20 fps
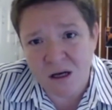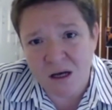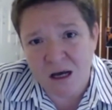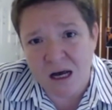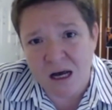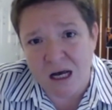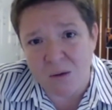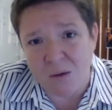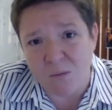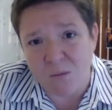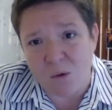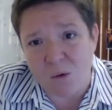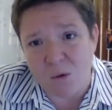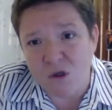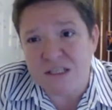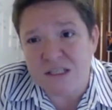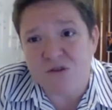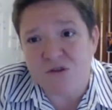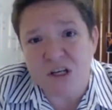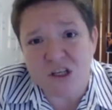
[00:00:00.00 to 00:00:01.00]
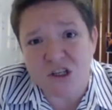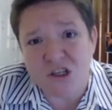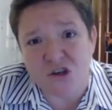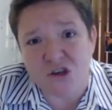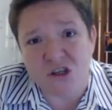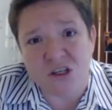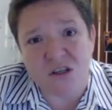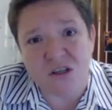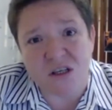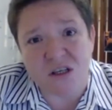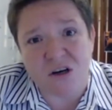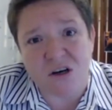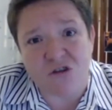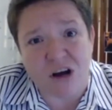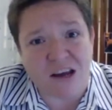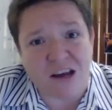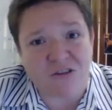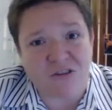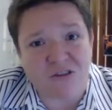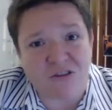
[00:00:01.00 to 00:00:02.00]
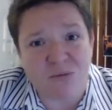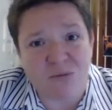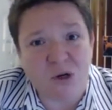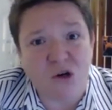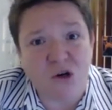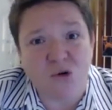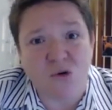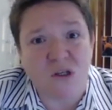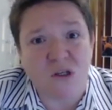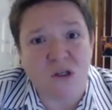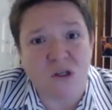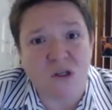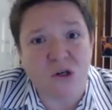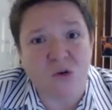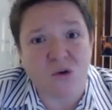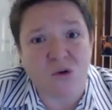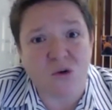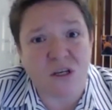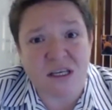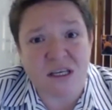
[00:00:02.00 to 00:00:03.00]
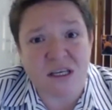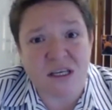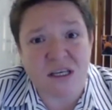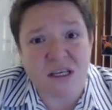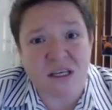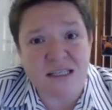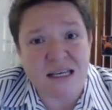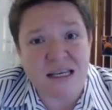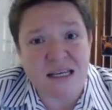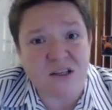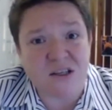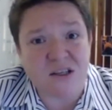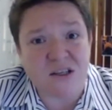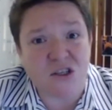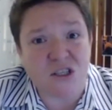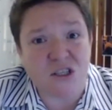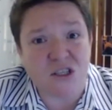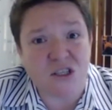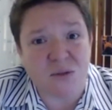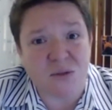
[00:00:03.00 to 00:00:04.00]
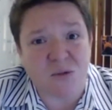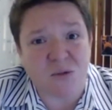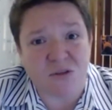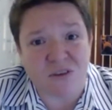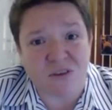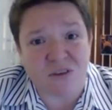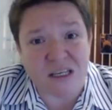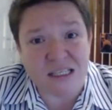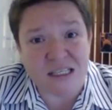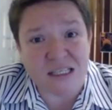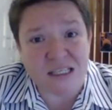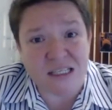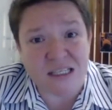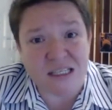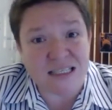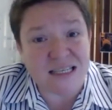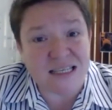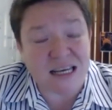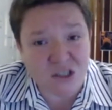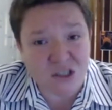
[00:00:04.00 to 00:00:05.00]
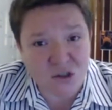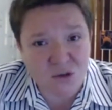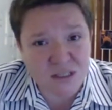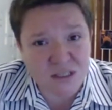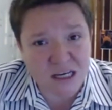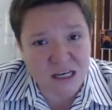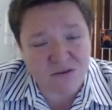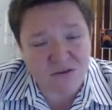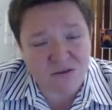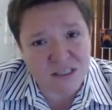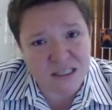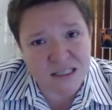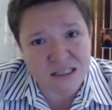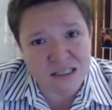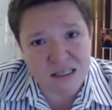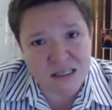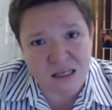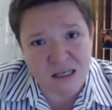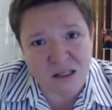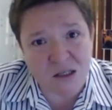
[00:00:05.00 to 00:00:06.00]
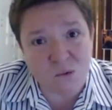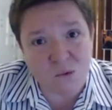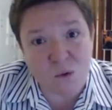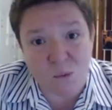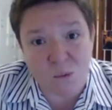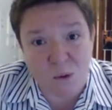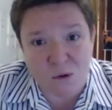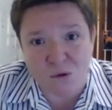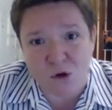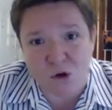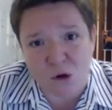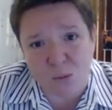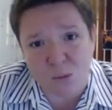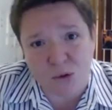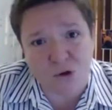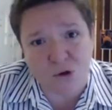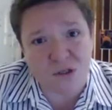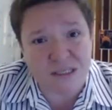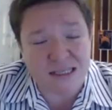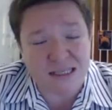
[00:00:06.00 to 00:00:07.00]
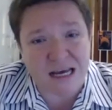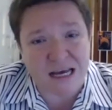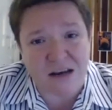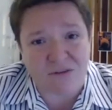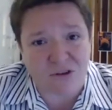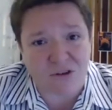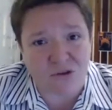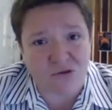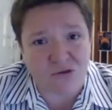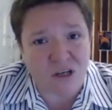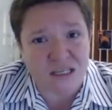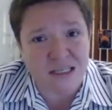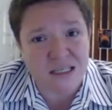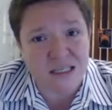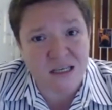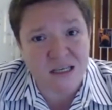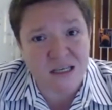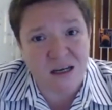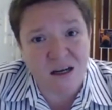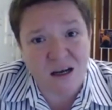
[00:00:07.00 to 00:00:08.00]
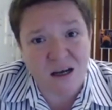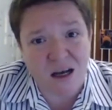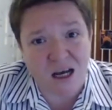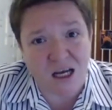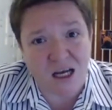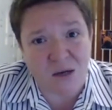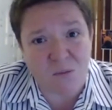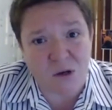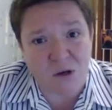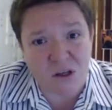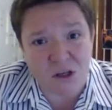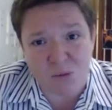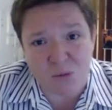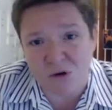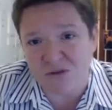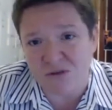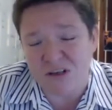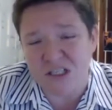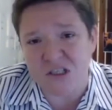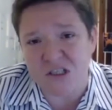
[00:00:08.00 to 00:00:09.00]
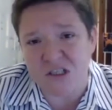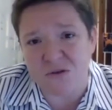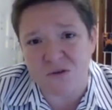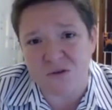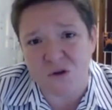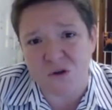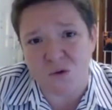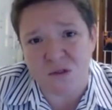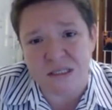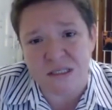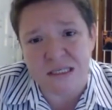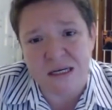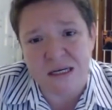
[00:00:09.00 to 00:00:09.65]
I want to reassure you that Arafmi are only going to continue to provide essential services and that we will not put staff at risk in the provision of those.